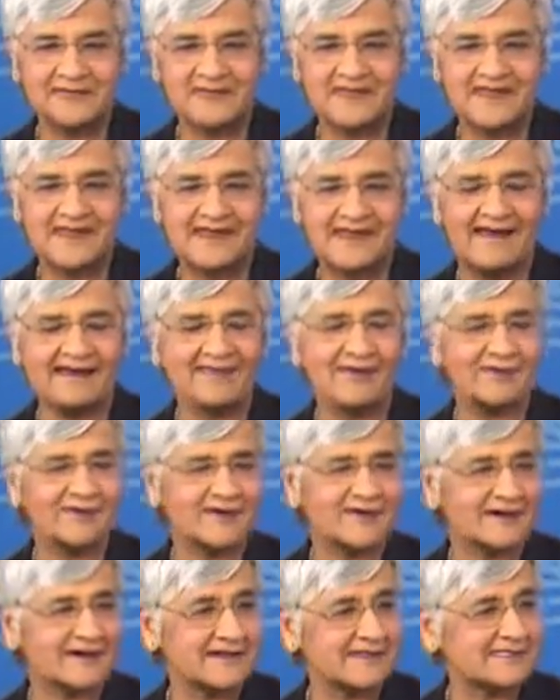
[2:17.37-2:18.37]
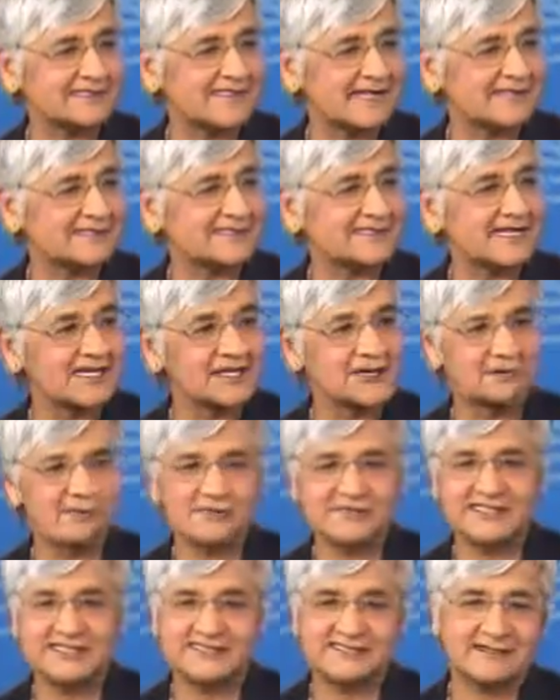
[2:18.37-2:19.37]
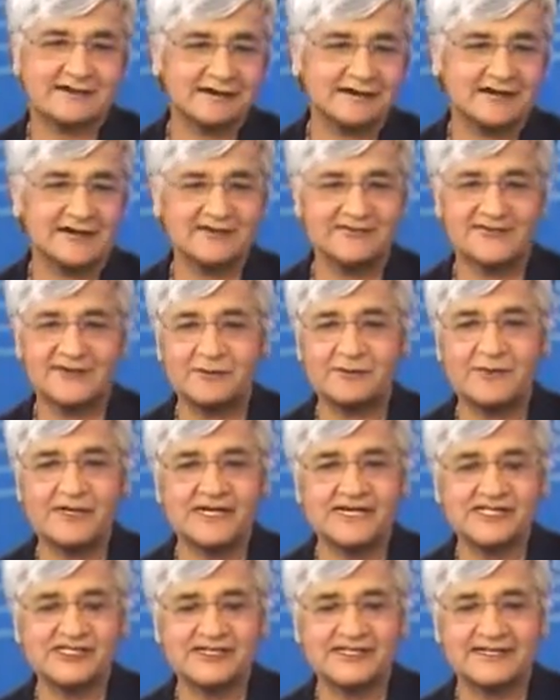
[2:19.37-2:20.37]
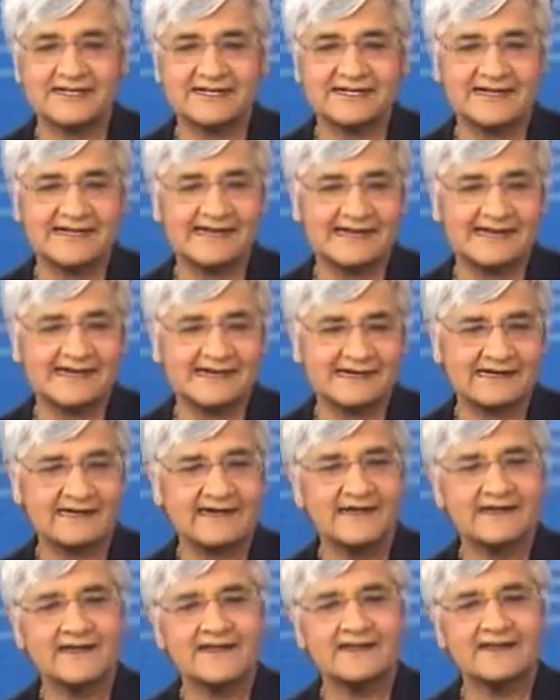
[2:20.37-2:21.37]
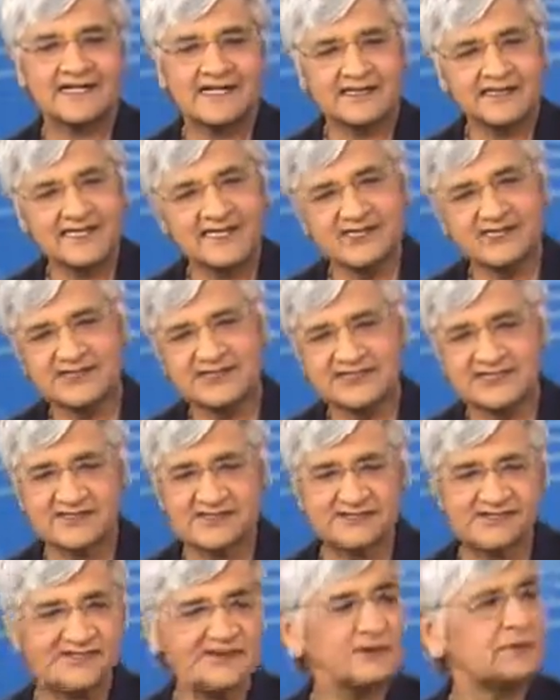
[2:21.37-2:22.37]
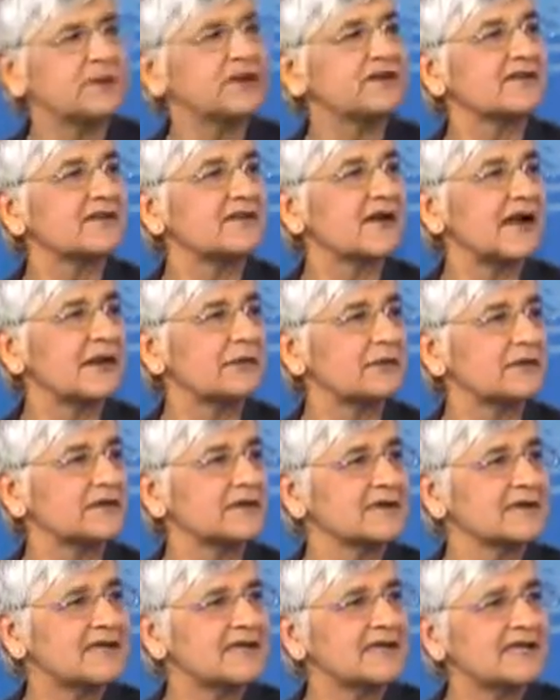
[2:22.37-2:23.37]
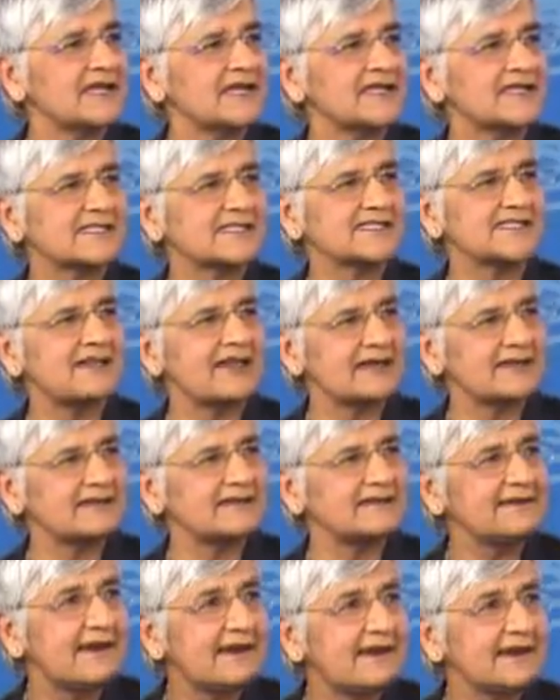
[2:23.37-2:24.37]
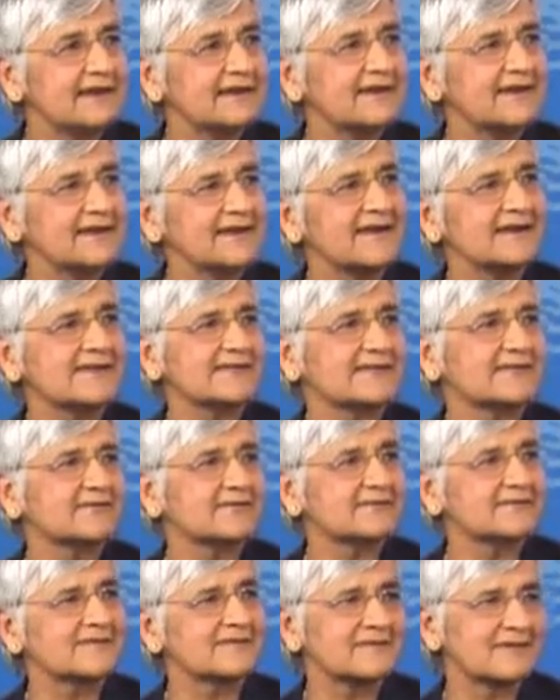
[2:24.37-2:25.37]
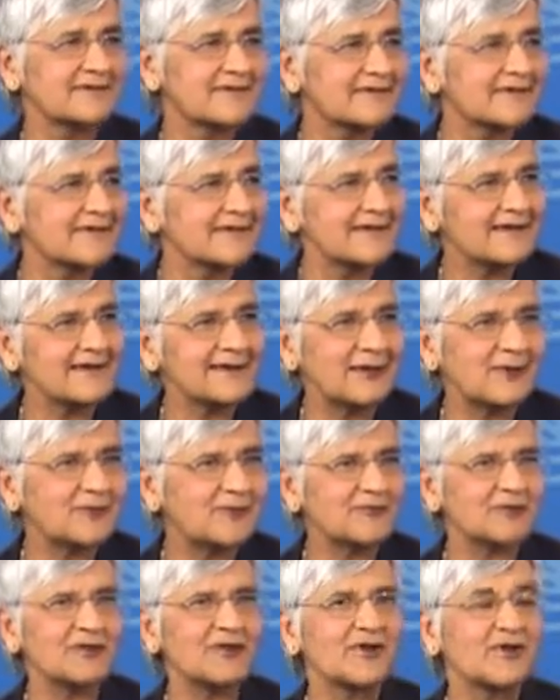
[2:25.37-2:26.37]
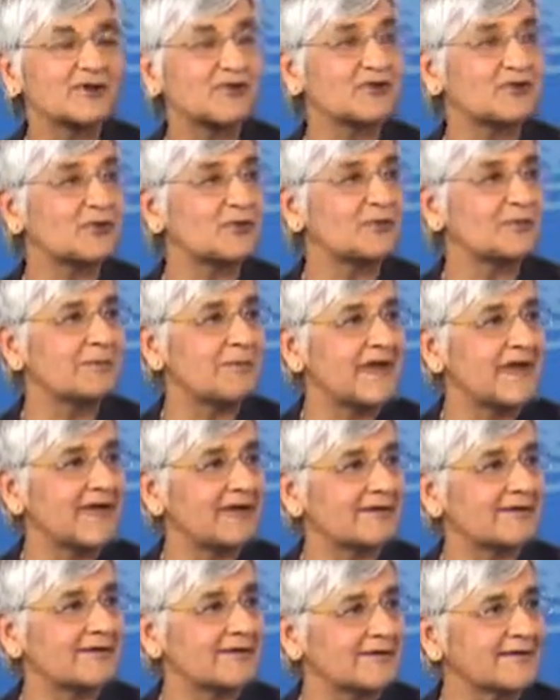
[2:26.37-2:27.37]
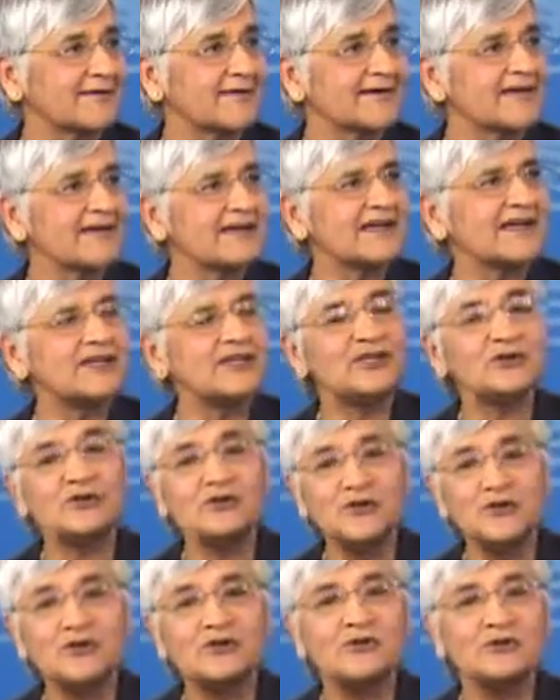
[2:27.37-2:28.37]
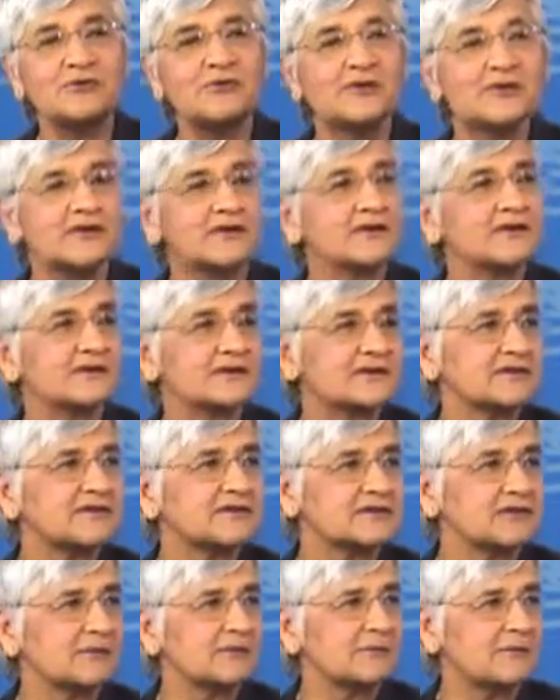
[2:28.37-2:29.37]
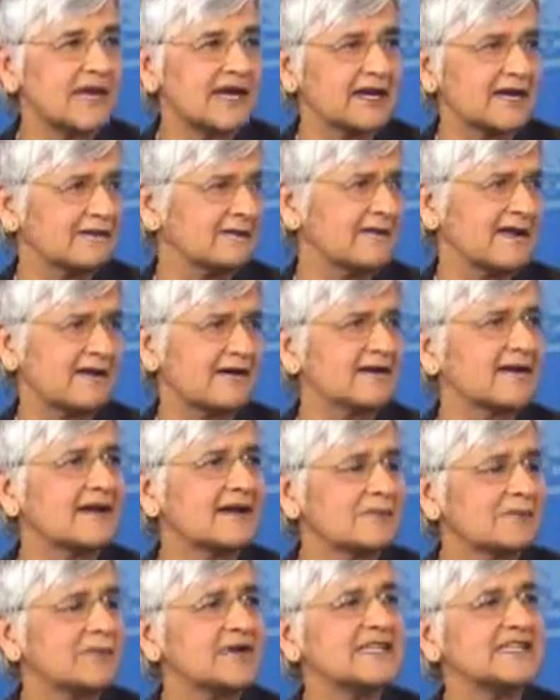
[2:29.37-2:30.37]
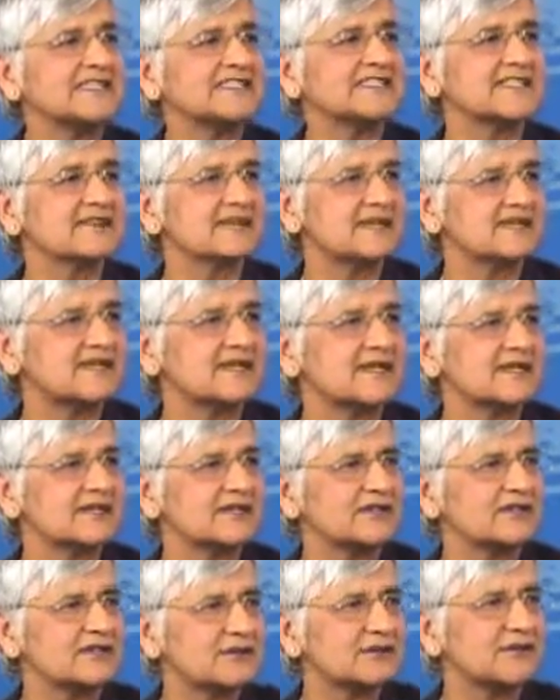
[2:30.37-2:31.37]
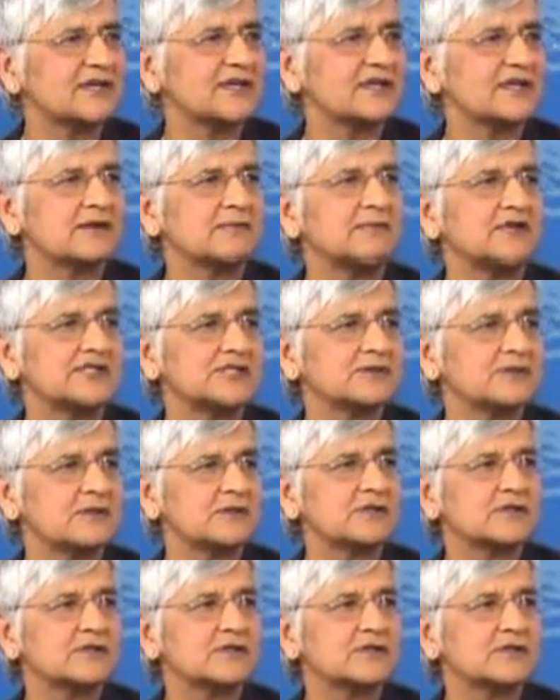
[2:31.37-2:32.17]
catheter in a sense, which has RF ablation on it, and that they just flip it around. And it's not done in a, controlled manner. And you could do it in a controlled manner, and there are companies that are trying to do it in a much more controlled.